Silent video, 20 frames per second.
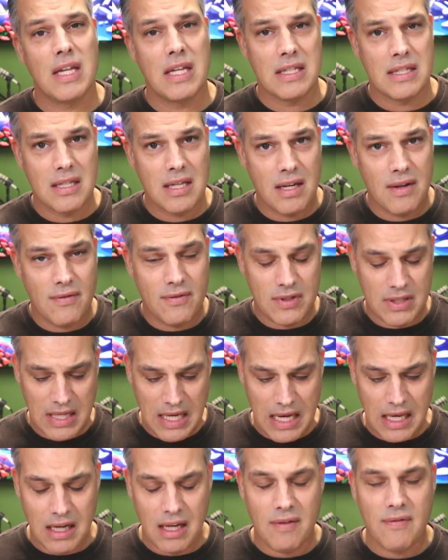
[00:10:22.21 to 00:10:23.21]
Instead of
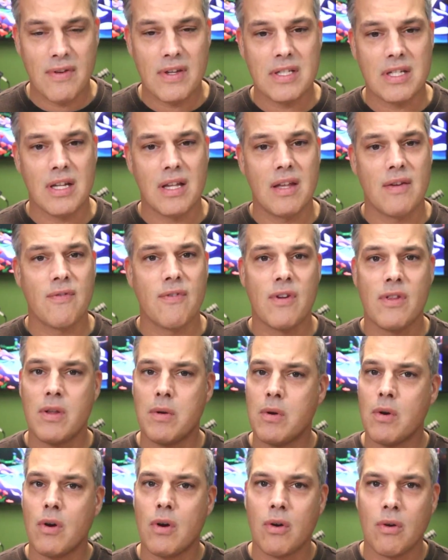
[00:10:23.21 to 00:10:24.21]
standing physically in front of the
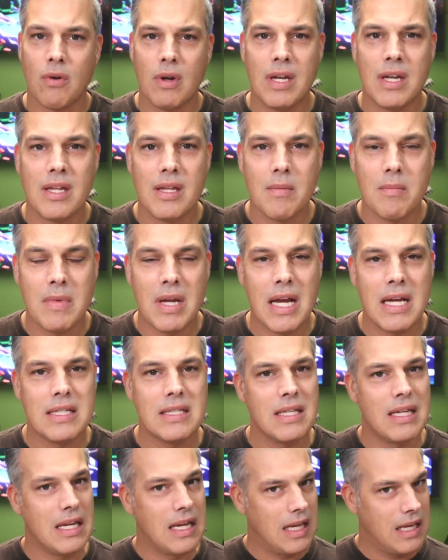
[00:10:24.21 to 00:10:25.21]
door, greeting them
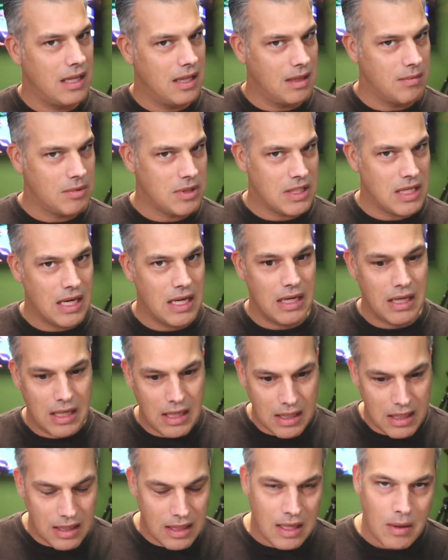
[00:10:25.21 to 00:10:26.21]
nicely and getting them signed
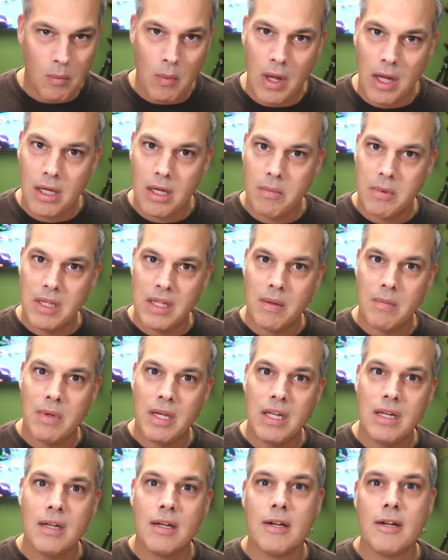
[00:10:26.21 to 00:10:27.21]
in and then welcoming them
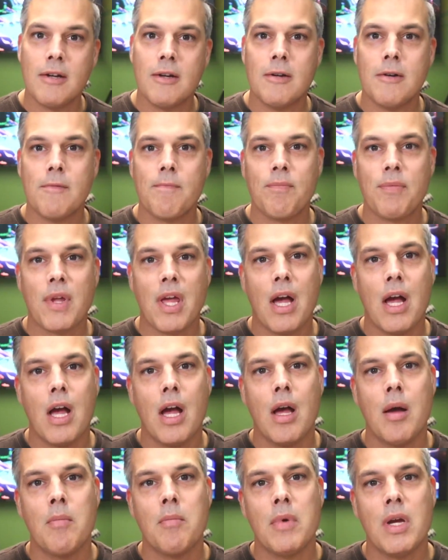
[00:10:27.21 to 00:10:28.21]

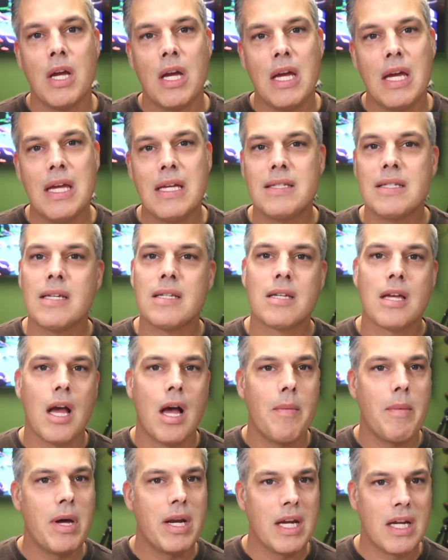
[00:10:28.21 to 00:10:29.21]
in, he says,
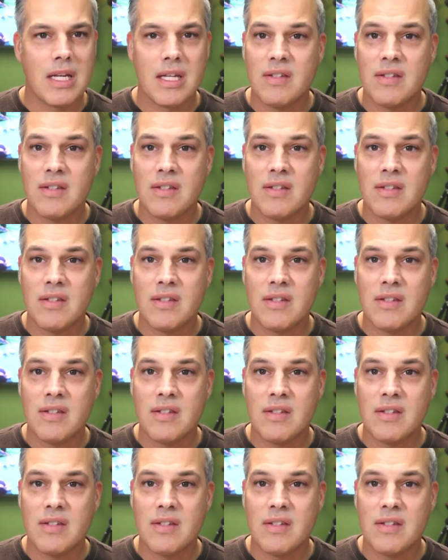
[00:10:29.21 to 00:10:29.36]
come on in.